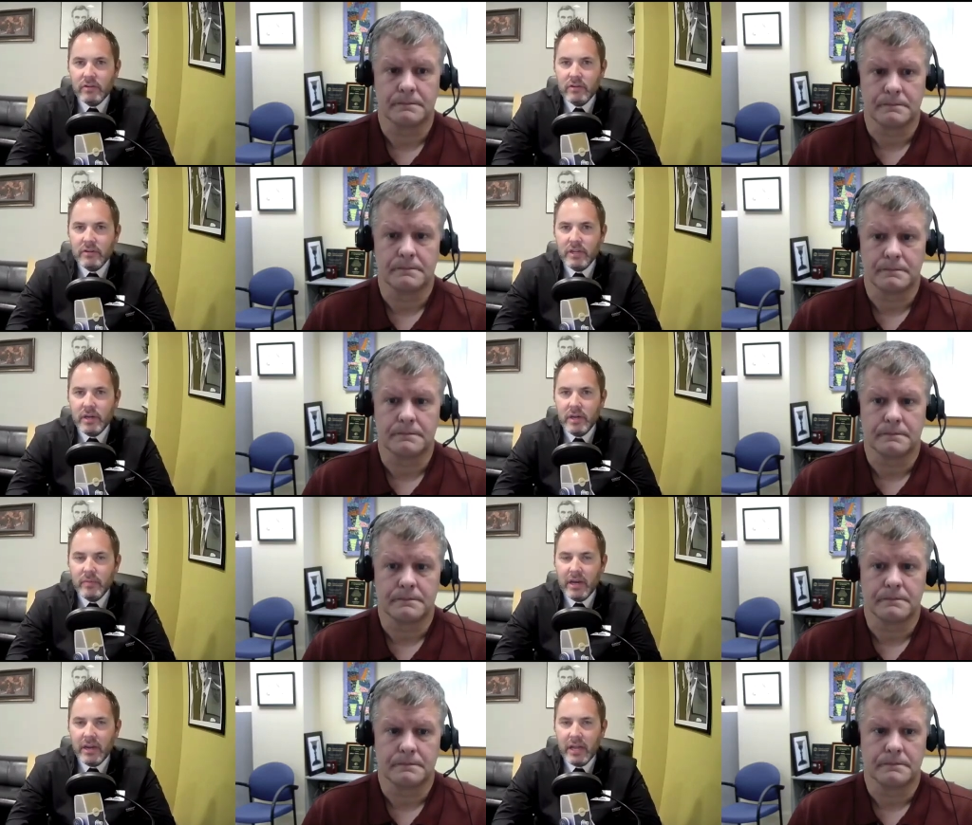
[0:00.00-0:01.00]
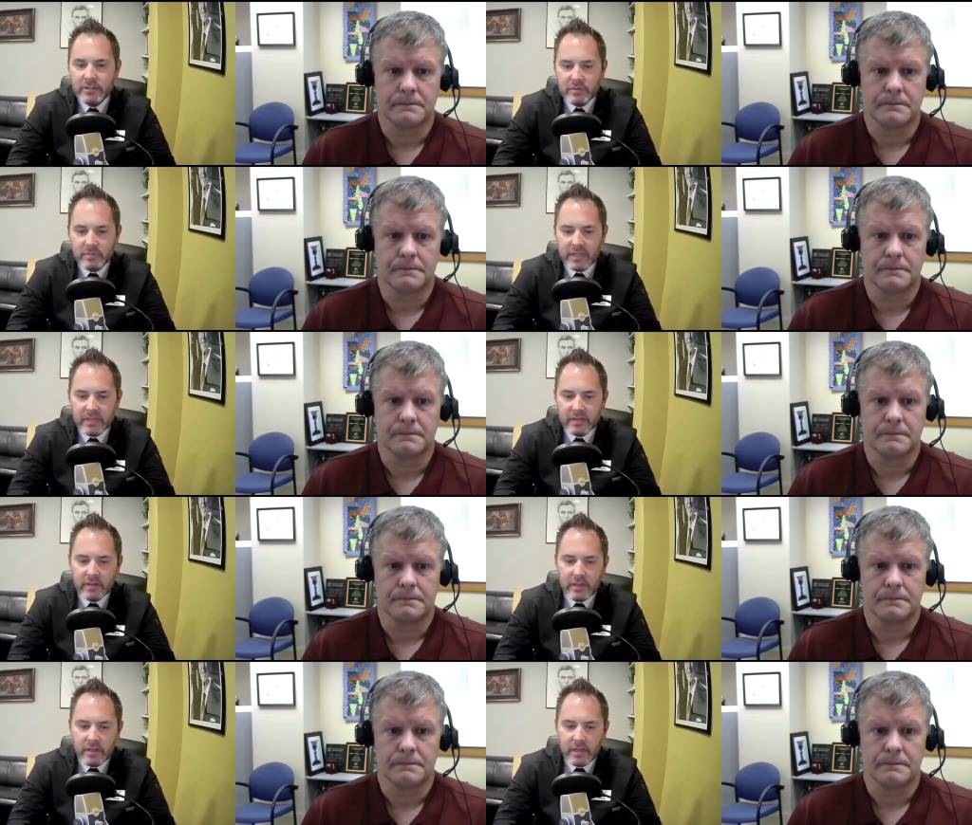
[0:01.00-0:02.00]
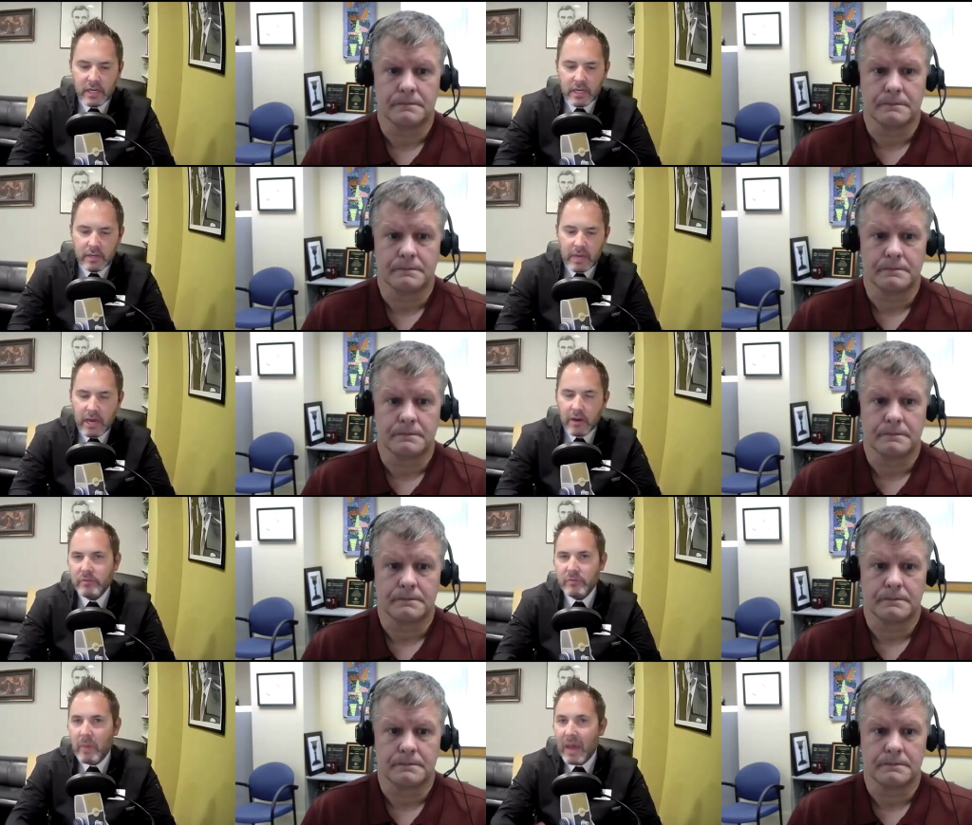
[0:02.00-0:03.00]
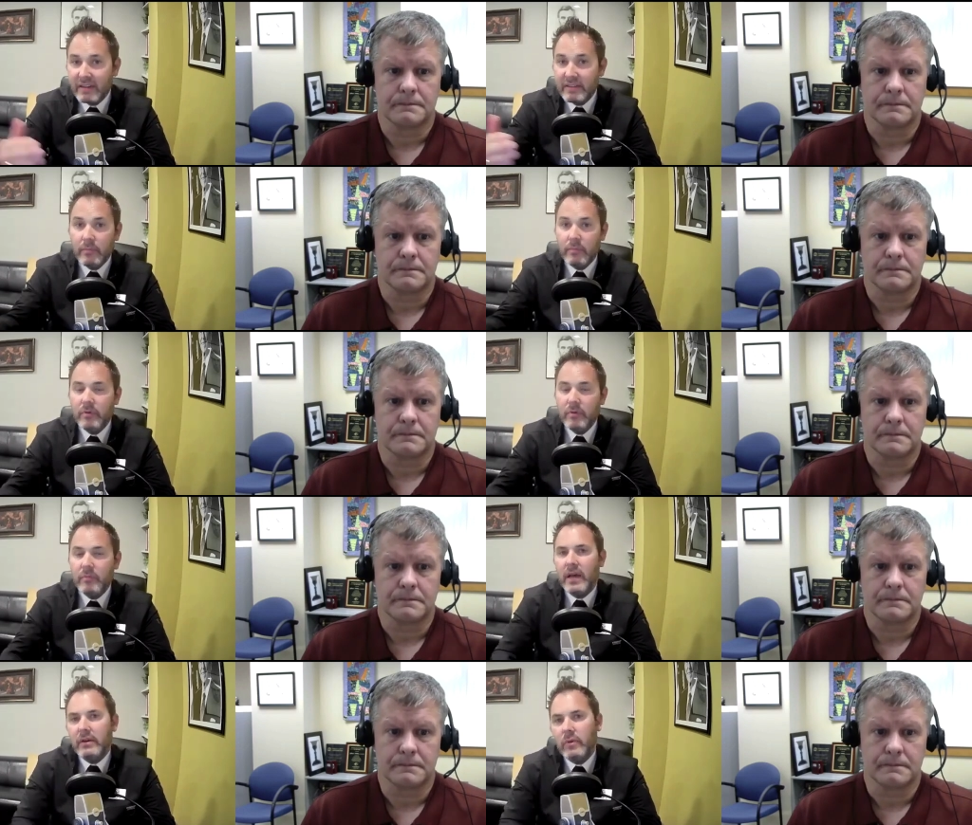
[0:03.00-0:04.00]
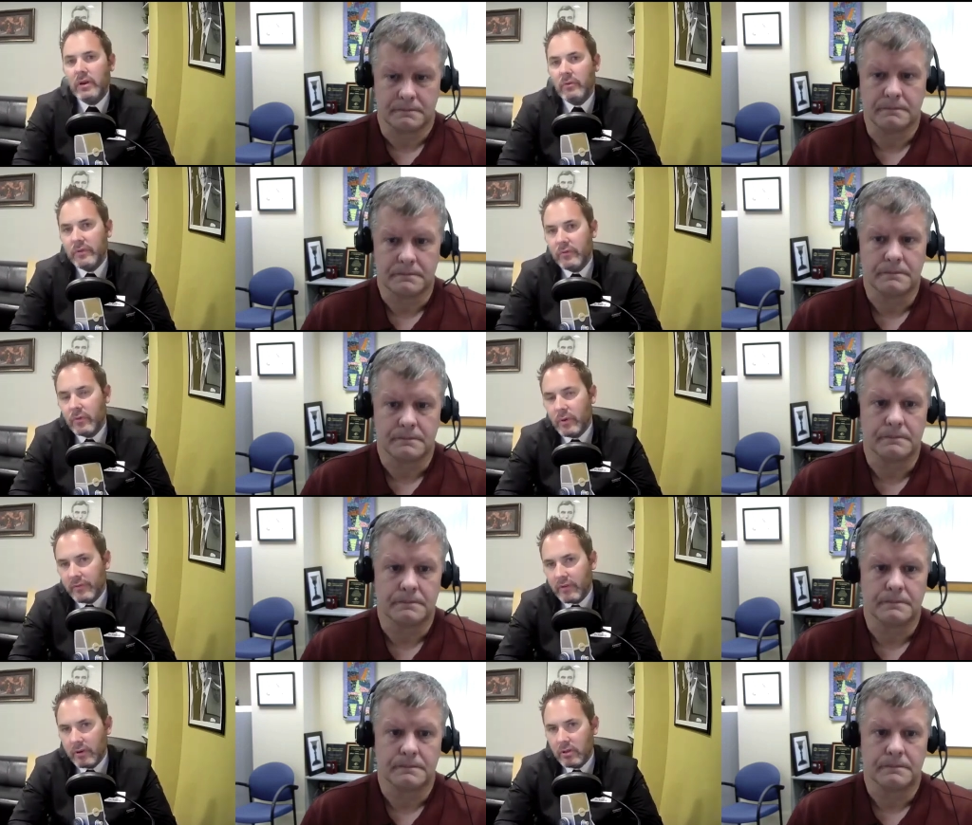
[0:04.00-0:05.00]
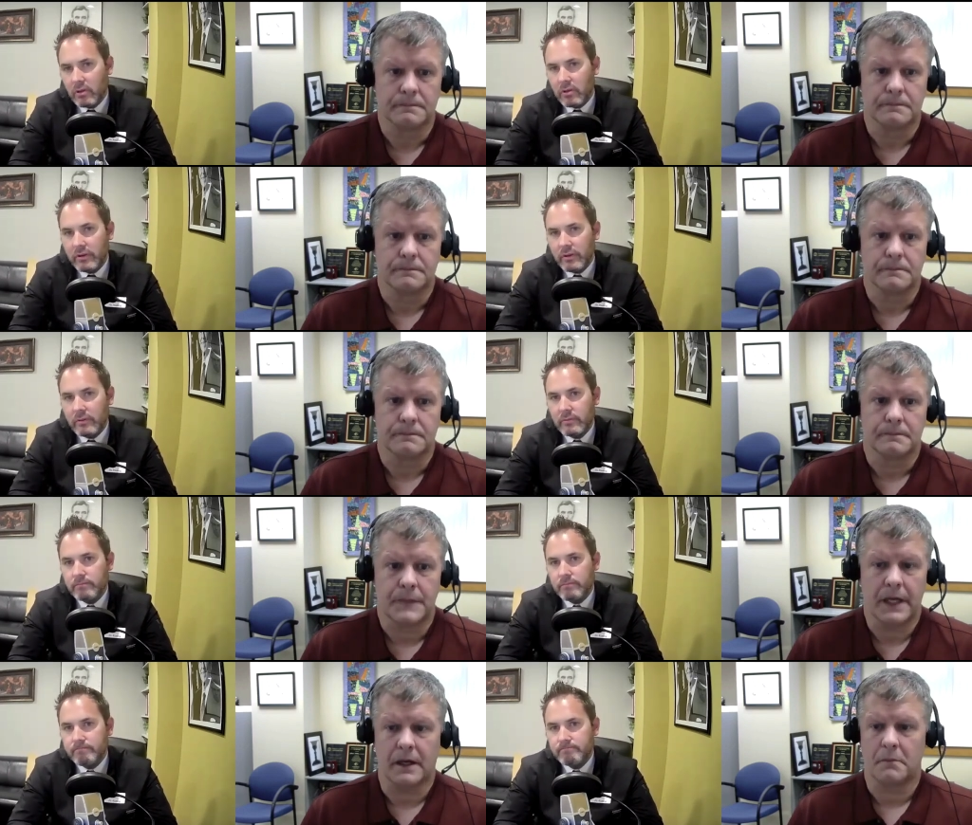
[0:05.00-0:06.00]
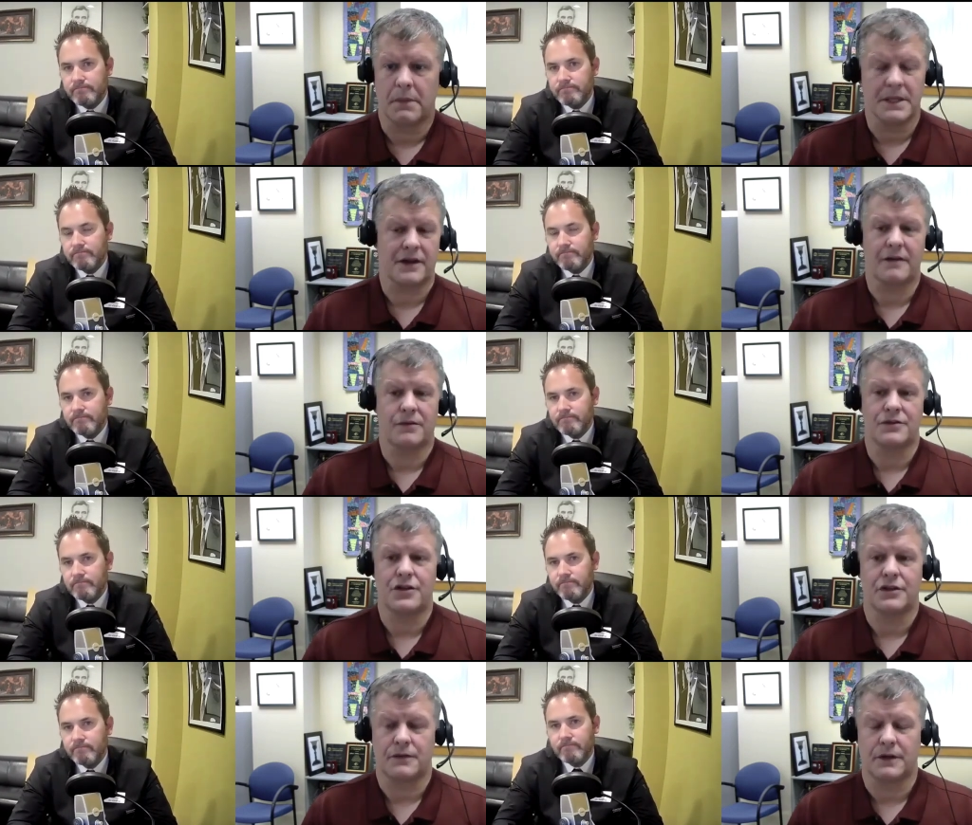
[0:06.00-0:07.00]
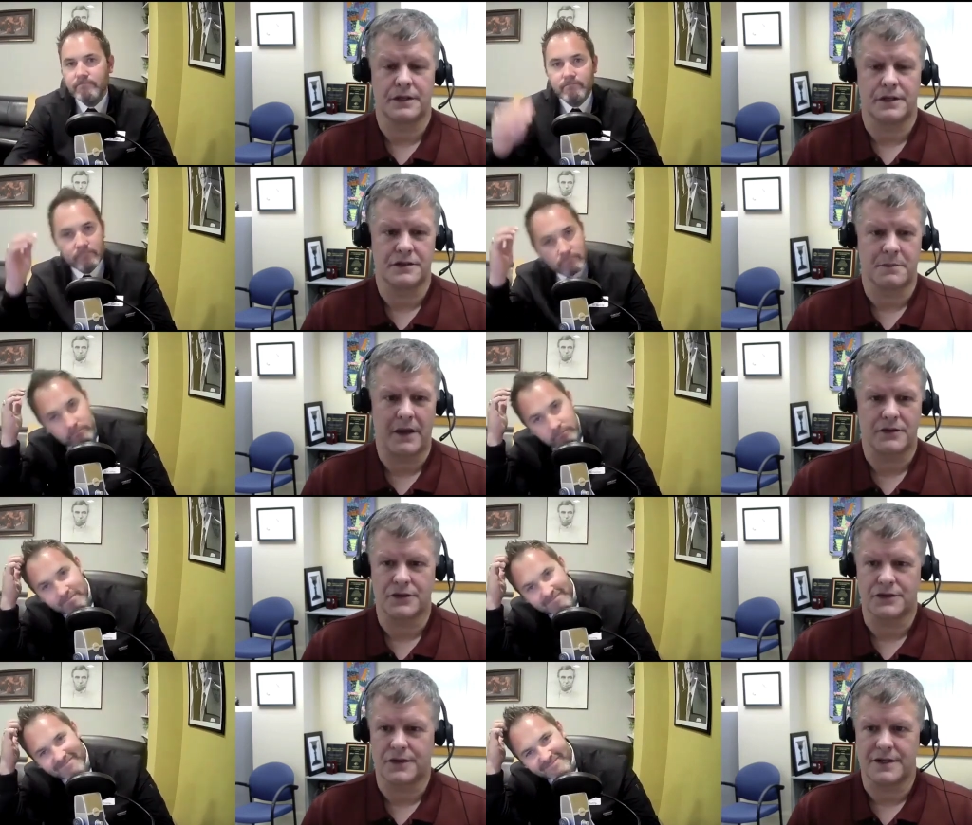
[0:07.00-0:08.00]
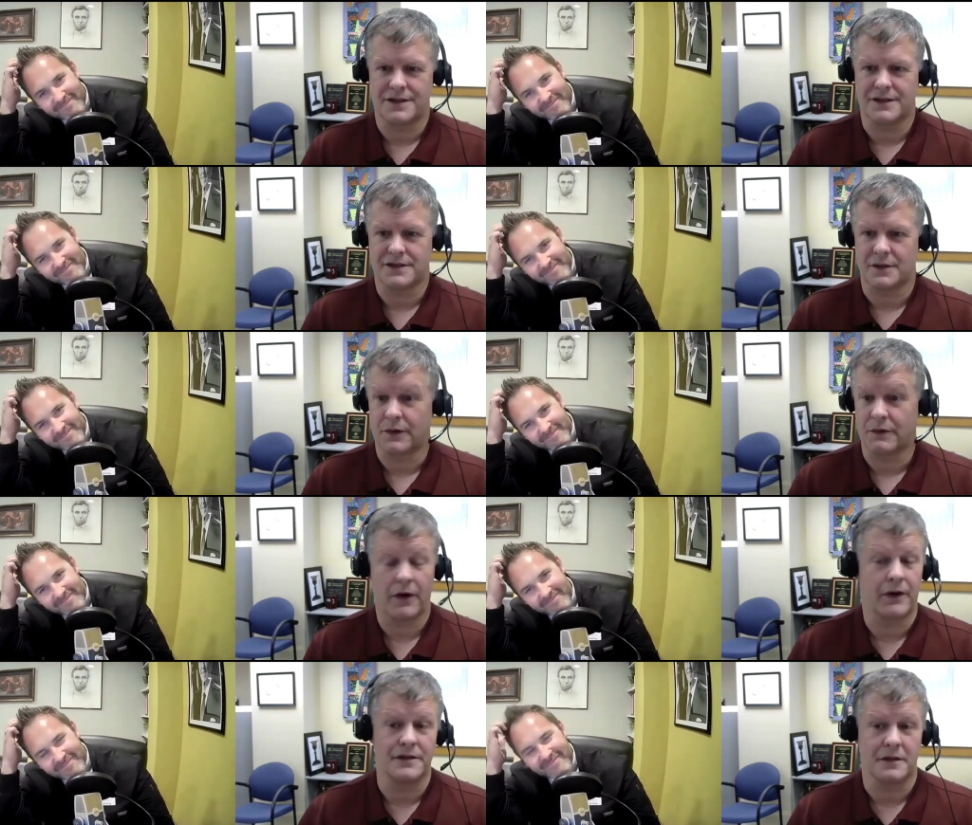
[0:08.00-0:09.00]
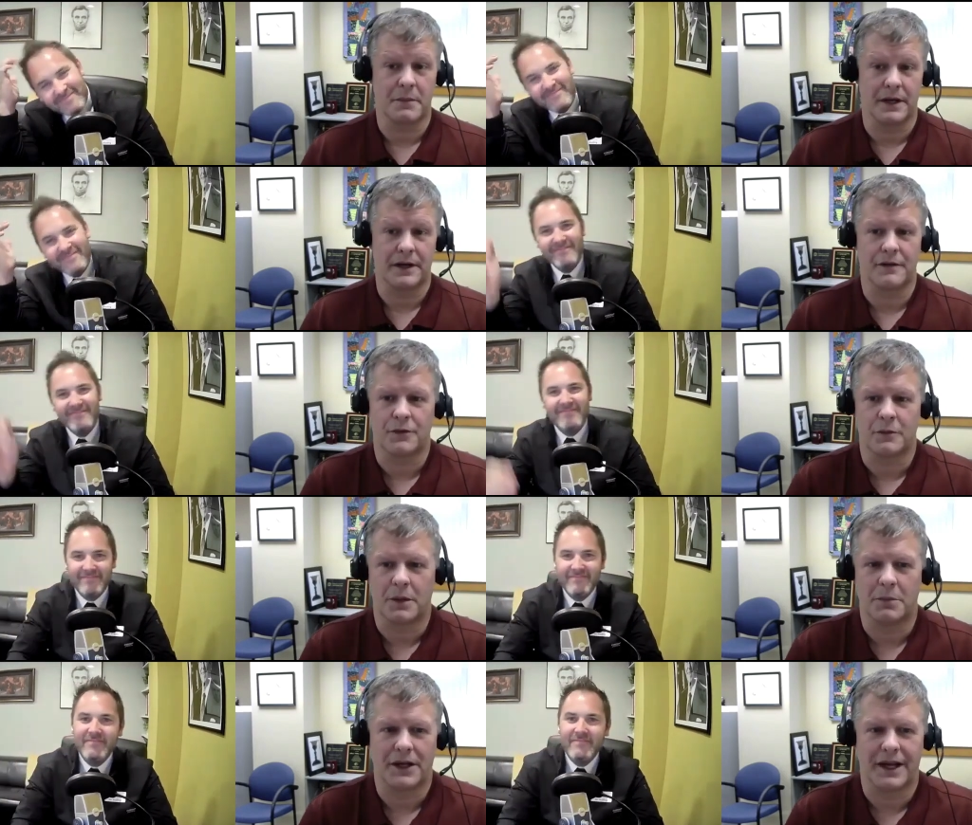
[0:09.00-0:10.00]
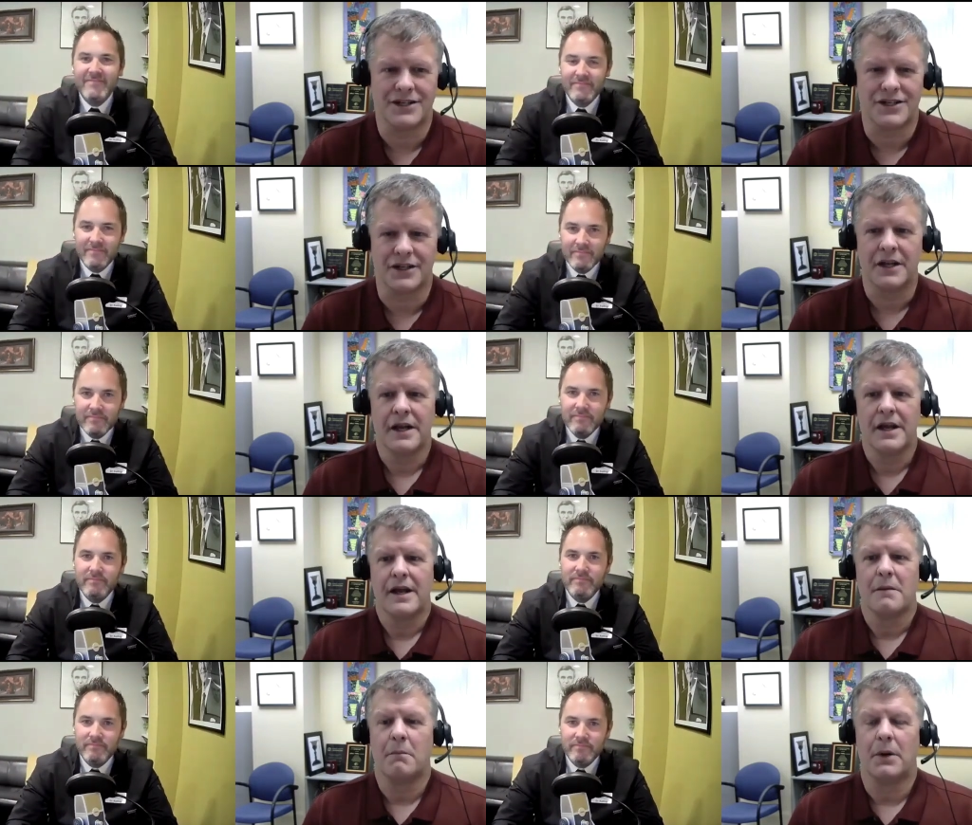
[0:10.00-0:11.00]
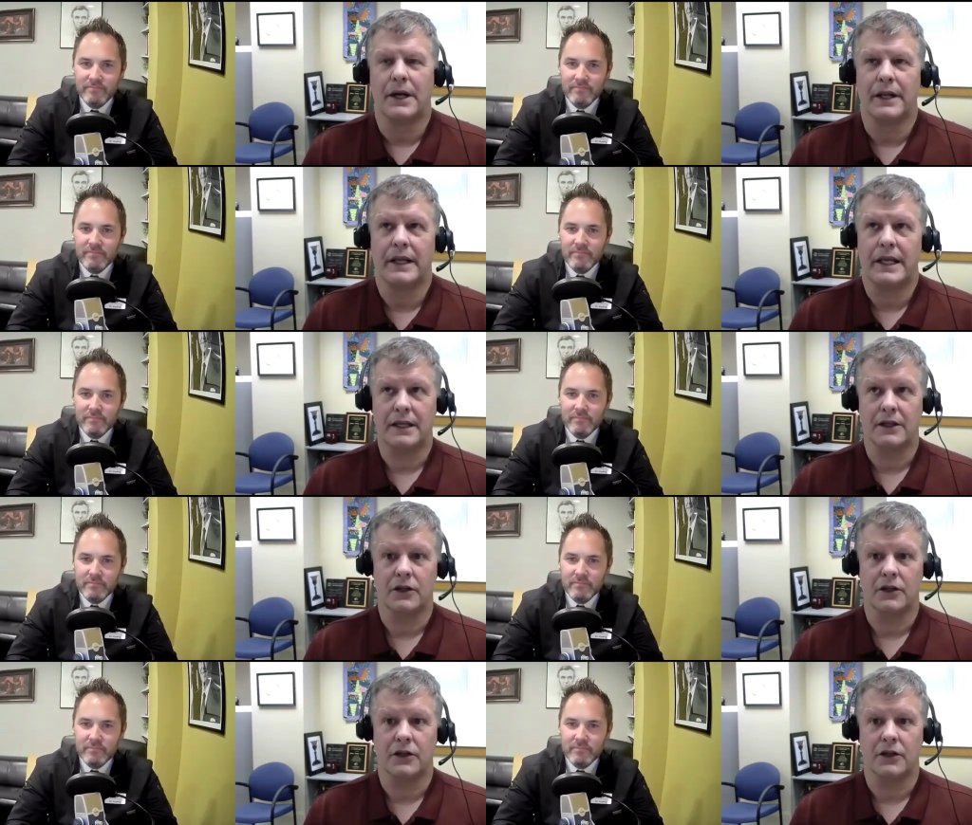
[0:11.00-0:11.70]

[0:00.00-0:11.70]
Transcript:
Speaker 1: learned uh, about atropine and um, how it's backed up by what we what we've already learned.
Speaker 2: Yeah, Ben Cypher's just finished his master's thesis, and we've already submitted it for publication. But he